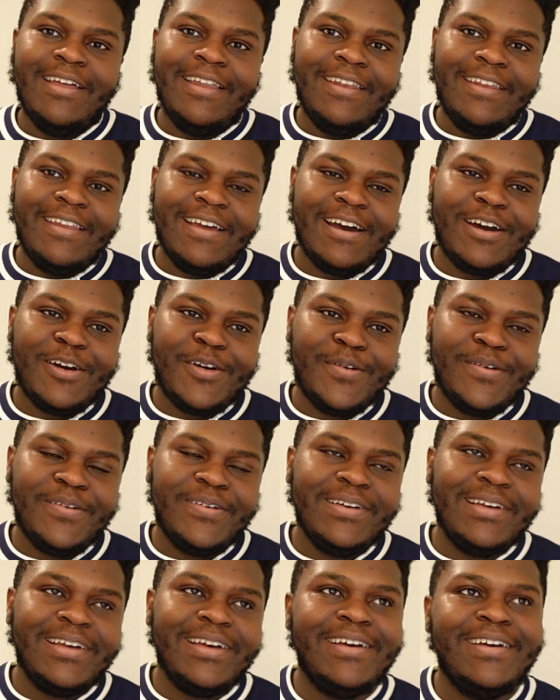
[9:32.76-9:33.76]
Now,
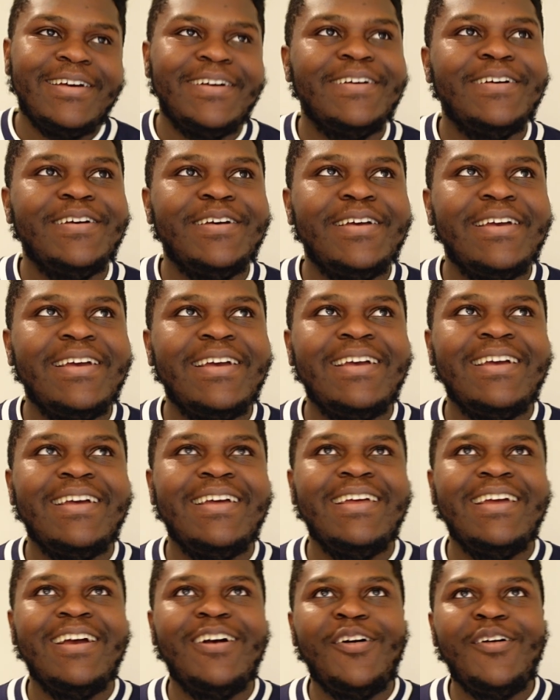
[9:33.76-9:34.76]
it
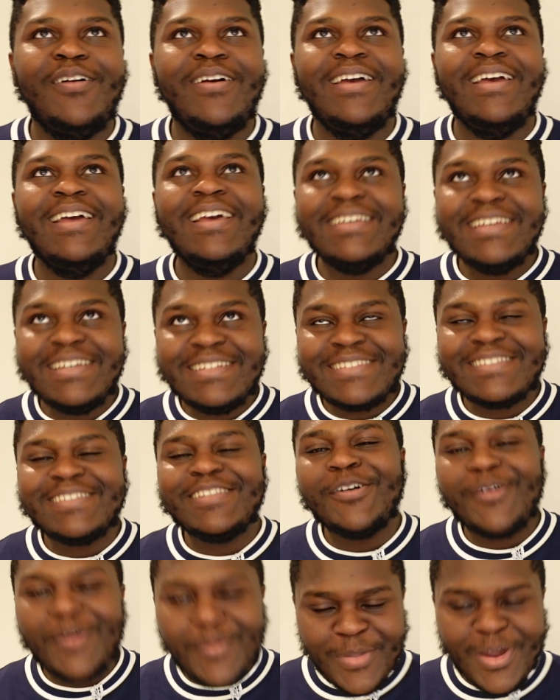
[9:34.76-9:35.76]
is
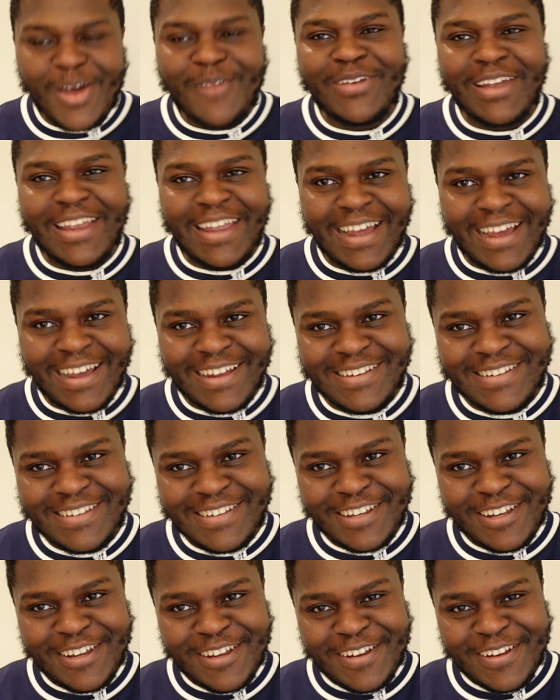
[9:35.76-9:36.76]
still a bit of a
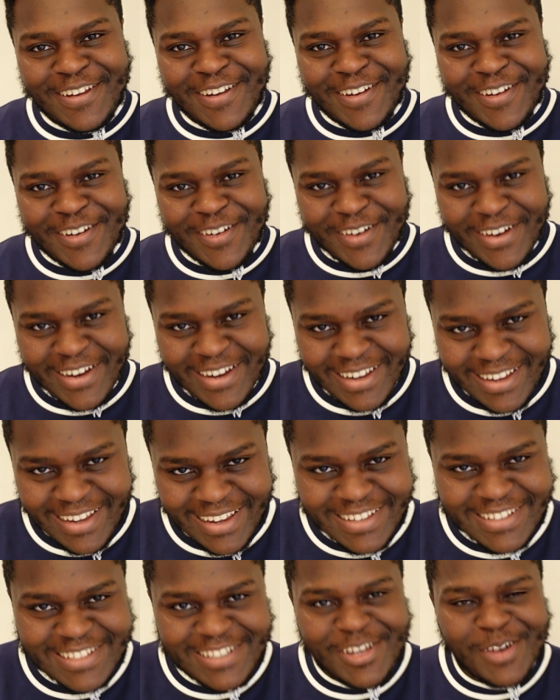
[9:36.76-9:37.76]
catch, right? It
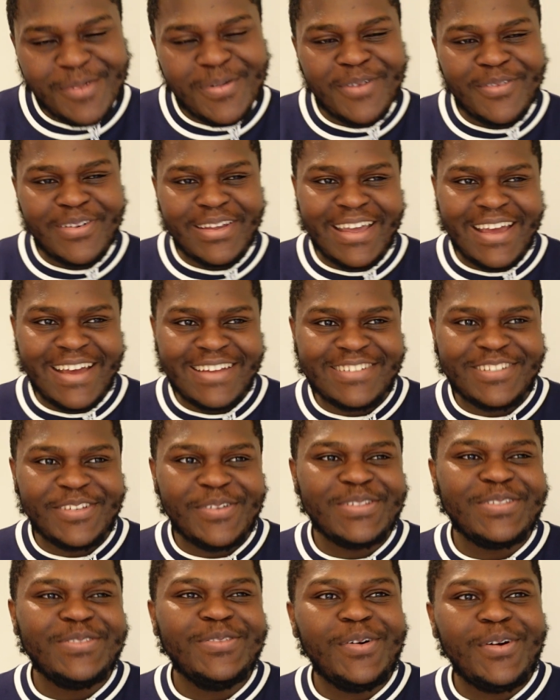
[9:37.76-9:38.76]
is still a bit of a catch. So
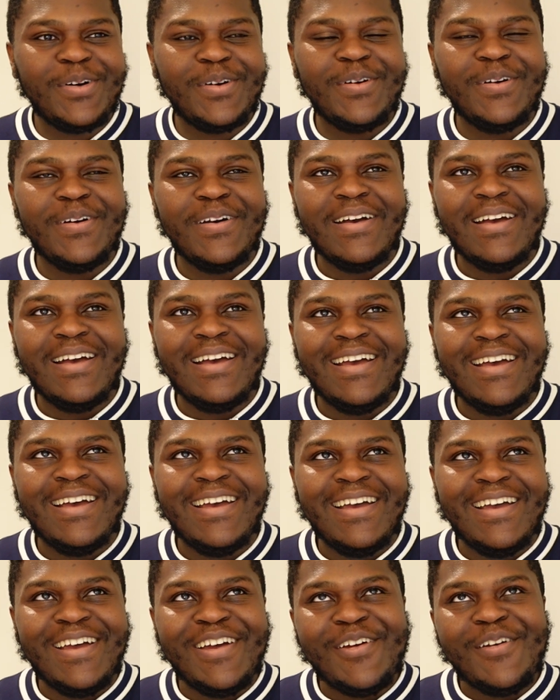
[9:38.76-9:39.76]
it's not
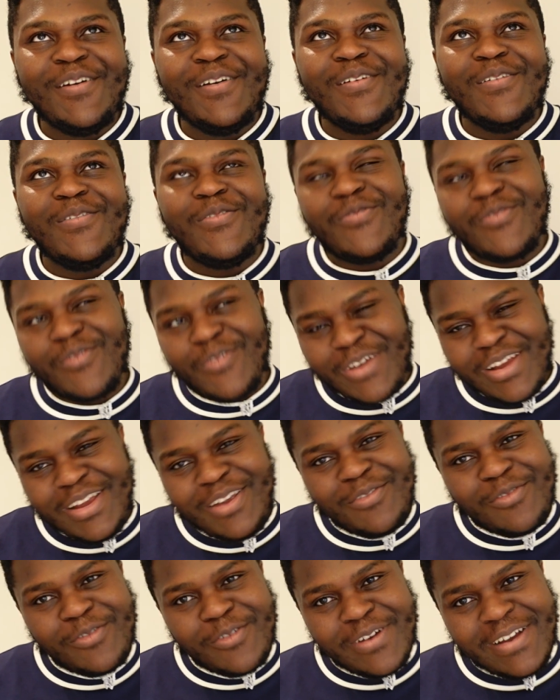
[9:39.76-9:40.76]
free,
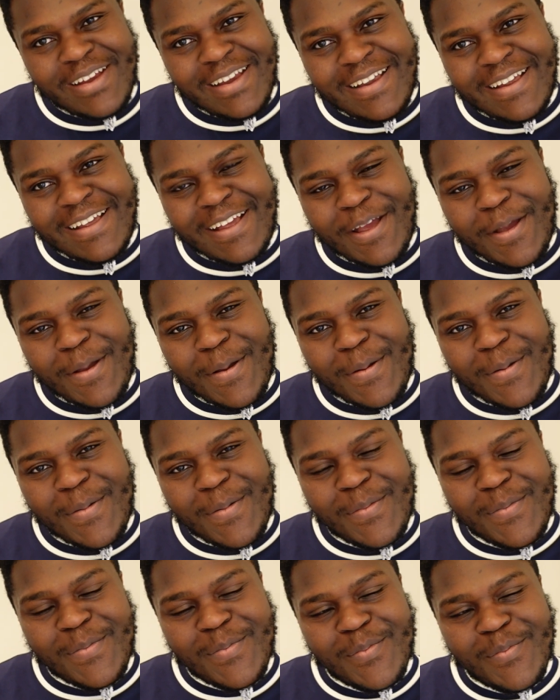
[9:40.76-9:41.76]

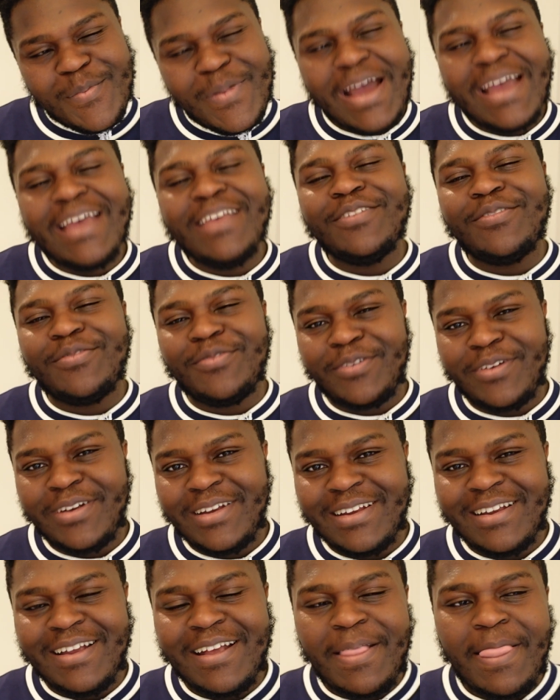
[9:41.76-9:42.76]
but it is free.
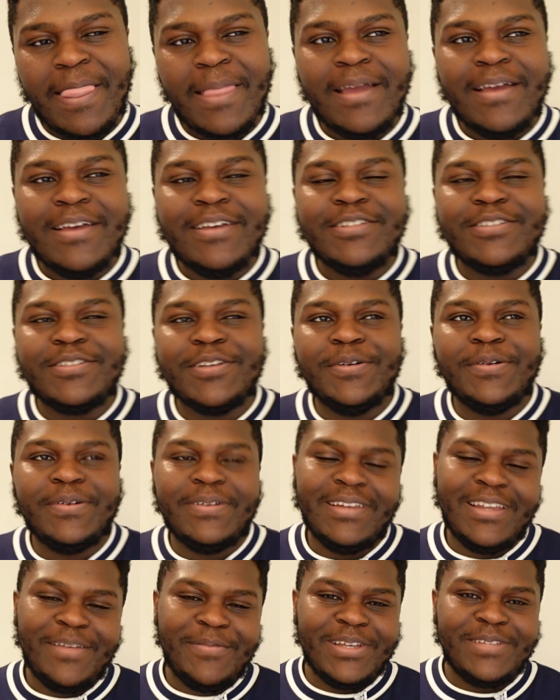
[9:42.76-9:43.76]

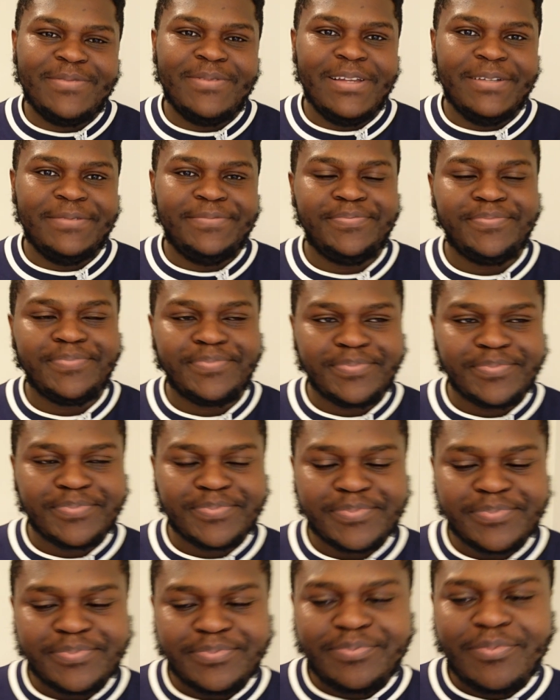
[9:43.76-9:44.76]
So let me explain.
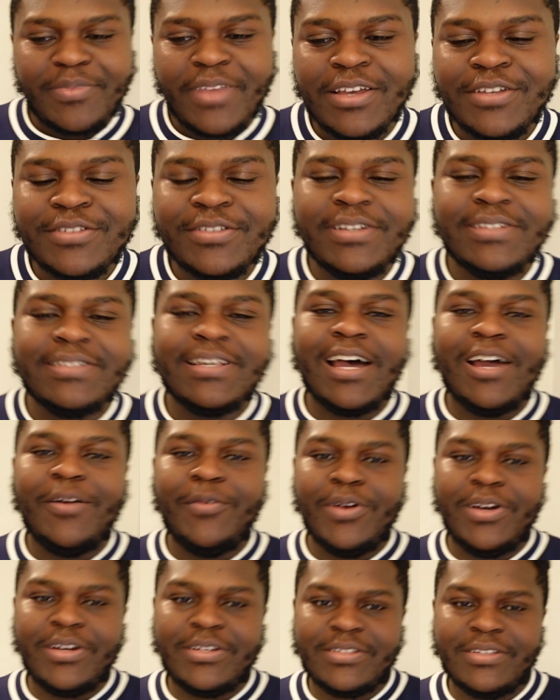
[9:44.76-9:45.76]
So this is how it
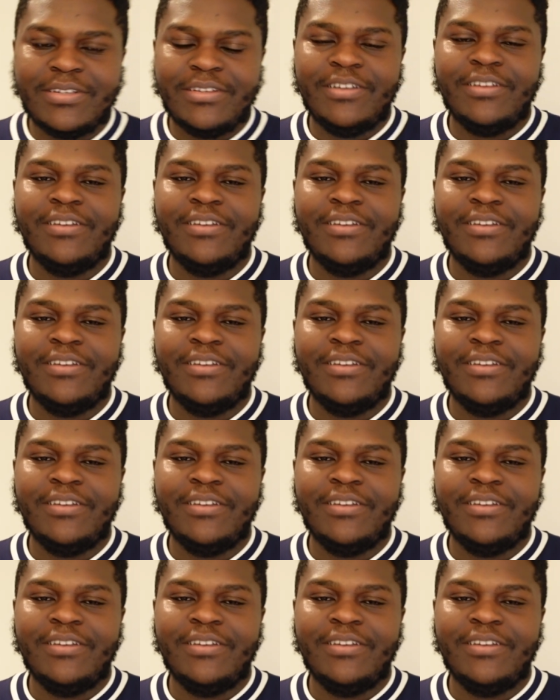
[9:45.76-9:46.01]
works.